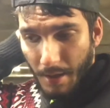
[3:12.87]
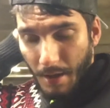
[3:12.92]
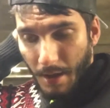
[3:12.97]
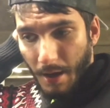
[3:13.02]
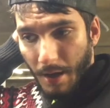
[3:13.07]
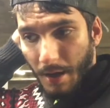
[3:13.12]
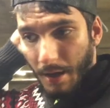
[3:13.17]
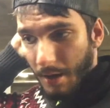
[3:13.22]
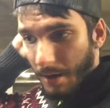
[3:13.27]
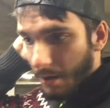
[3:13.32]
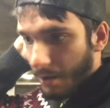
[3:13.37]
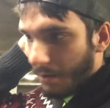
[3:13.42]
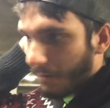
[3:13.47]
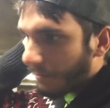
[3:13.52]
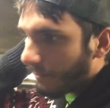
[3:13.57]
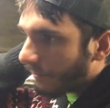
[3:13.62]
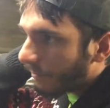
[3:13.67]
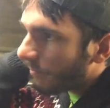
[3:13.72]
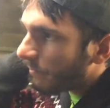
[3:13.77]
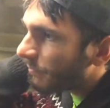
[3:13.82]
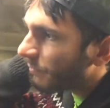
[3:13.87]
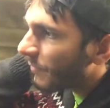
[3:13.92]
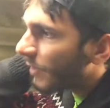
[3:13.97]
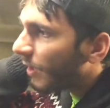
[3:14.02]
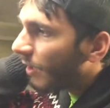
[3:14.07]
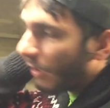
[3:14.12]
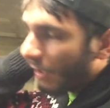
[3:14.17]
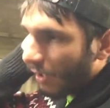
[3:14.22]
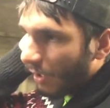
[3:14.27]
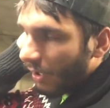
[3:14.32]
I'm
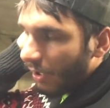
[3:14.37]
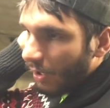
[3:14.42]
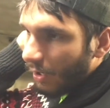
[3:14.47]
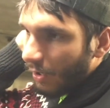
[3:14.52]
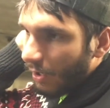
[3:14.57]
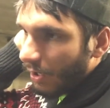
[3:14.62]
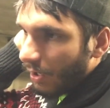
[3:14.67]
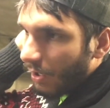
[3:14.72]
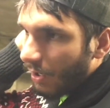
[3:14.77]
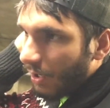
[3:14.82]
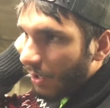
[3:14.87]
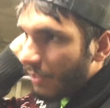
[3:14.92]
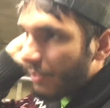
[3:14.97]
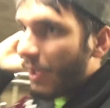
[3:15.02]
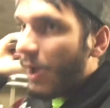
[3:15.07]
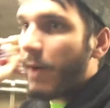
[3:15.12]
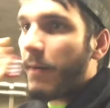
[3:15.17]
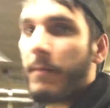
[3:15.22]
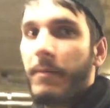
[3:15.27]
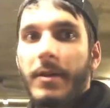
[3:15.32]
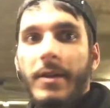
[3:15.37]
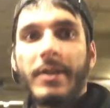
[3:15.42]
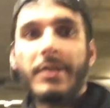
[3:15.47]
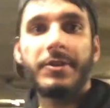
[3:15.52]
gonna